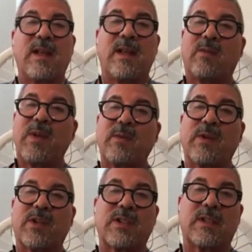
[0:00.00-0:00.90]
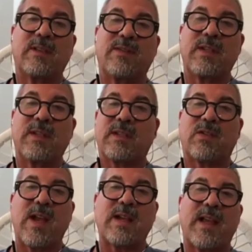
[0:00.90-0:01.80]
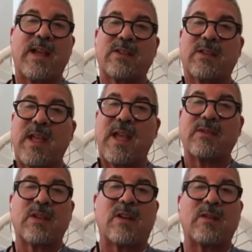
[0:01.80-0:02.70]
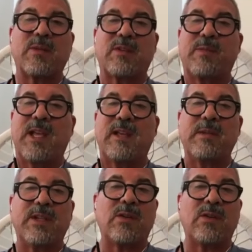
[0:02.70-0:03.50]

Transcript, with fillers: And we were still living in a track house. Thousand dollar a month came in.